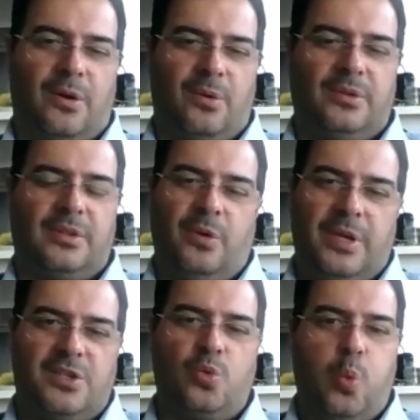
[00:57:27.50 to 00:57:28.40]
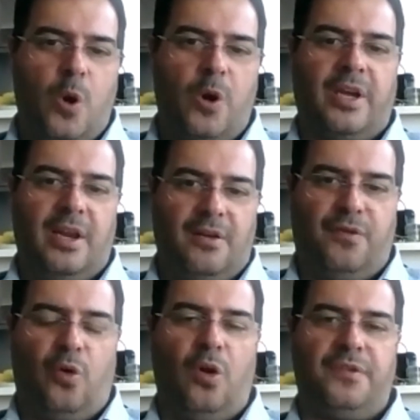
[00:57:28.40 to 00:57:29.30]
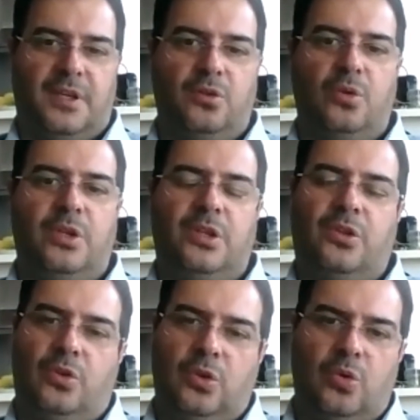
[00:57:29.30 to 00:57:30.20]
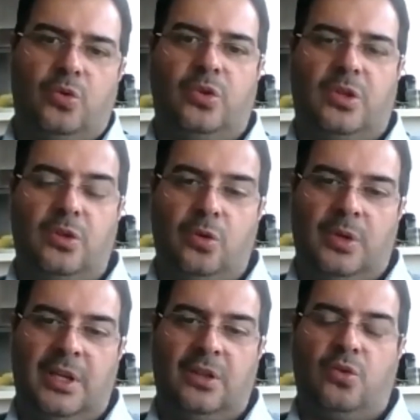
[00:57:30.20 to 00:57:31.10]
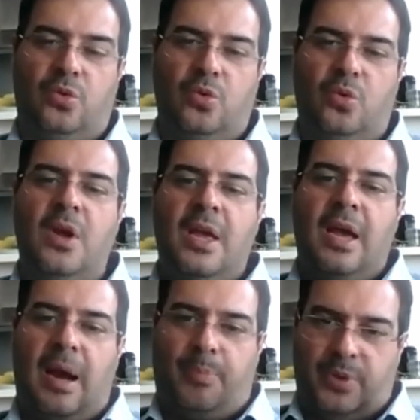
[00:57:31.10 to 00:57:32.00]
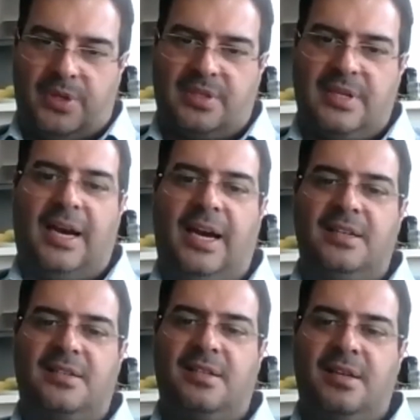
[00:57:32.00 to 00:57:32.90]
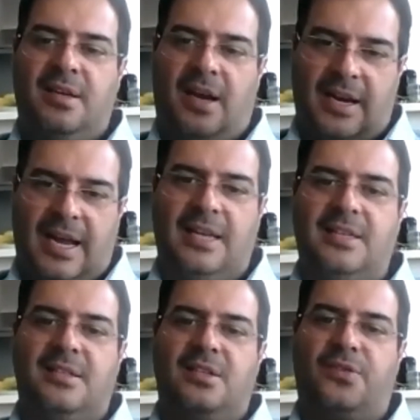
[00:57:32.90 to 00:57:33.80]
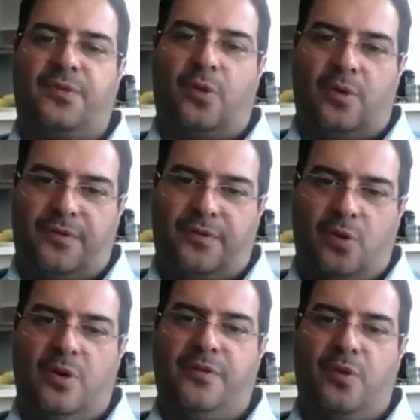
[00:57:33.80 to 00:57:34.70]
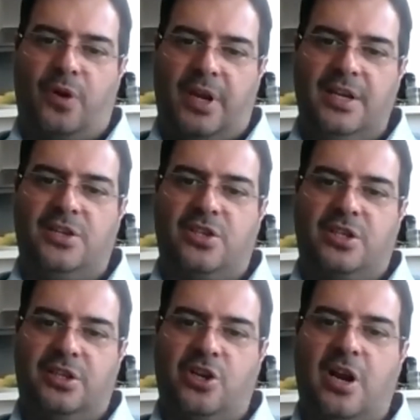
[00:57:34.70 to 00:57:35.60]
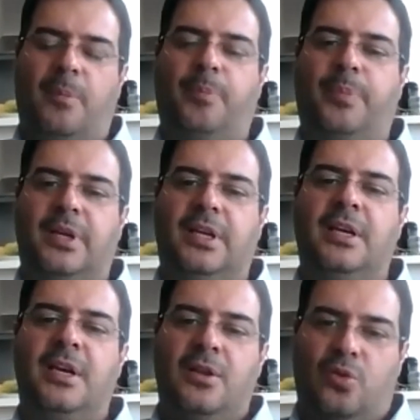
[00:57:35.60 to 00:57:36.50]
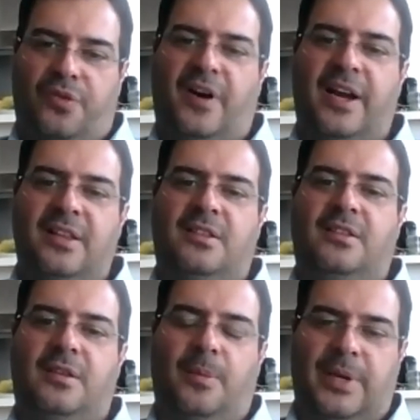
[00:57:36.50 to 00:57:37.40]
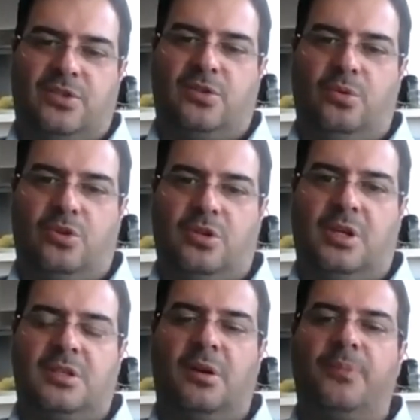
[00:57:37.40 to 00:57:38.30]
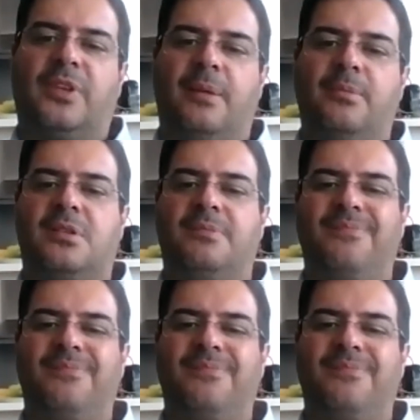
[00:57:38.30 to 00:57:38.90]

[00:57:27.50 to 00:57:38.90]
there is work involved, and you need to do a precise analysis for each company to find the best solution. And sometimes